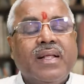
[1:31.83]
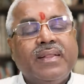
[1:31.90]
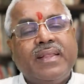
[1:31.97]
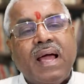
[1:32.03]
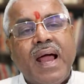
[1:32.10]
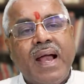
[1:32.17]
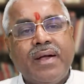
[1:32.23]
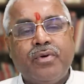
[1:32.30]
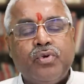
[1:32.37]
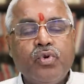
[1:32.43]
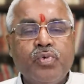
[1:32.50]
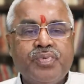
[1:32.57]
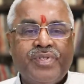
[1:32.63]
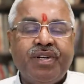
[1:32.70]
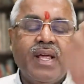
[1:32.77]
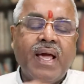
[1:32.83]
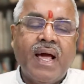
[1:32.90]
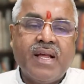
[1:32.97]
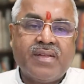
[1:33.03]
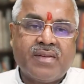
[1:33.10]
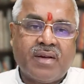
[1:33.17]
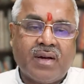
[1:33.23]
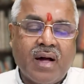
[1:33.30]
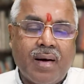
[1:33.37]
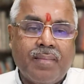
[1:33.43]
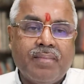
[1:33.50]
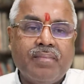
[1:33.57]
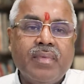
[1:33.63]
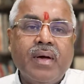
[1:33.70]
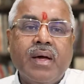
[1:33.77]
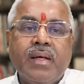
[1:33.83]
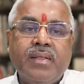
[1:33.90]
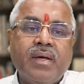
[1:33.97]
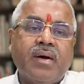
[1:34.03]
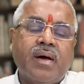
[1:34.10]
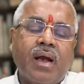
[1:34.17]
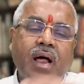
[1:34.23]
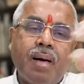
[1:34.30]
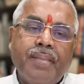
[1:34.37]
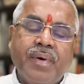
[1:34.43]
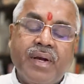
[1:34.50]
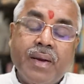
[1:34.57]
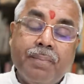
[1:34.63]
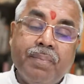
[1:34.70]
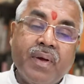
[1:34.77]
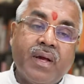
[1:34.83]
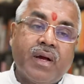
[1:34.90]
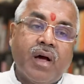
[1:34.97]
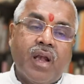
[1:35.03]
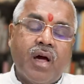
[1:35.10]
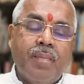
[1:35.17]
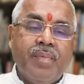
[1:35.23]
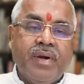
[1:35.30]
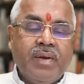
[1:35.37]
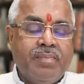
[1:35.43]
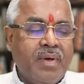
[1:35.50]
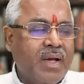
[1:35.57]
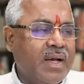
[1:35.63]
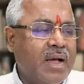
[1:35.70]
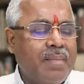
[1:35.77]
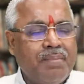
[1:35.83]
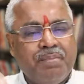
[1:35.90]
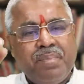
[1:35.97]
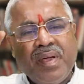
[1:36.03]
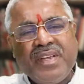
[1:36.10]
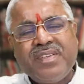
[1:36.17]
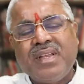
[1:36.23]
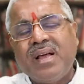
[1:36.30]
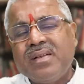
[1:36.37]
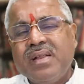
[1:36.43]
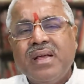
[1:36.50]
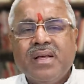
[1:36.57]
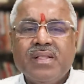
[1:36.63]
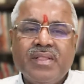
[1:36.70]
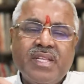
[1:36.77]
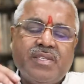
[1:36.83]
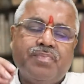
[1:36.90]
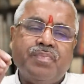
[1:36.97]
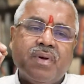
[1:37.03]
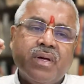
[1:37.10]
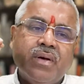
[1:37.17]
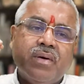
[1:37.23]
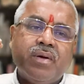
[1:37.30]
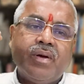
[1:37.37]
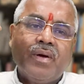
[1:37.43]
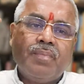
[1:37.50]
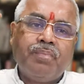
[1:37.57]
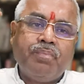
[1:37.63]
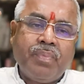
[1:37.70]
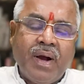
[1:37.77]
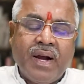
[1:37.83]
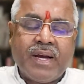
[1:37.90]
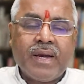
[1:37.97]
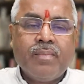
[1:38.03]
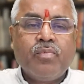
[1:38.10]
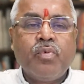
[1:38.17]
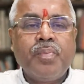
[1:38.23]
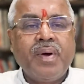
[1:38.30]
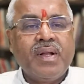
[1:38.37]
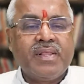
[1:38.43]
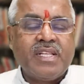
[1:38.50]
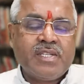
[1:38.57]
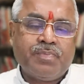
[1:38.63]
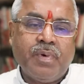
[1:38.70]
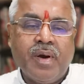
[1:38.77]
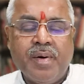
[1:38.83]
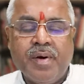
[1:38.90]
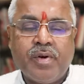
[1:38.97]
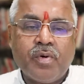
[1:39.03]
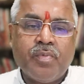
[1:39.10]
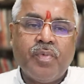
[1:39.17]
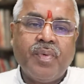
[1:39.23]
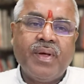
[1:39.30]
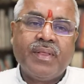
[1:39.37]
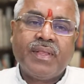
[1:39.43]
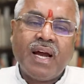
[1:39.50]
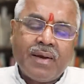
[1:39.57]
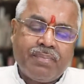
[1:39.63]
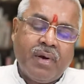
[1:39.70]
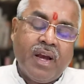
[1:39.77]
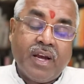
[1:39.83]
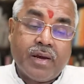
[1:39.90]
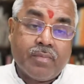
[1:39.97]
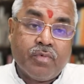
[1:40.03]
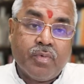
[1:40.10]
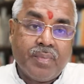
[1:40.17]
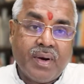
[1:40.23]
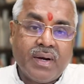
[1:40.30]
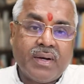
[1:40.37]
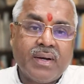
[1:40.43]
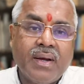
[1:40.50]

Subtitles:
that doomsday has come, the calamity, big calamity may come based on this planetary movement, this planetary movement, that planetary movement.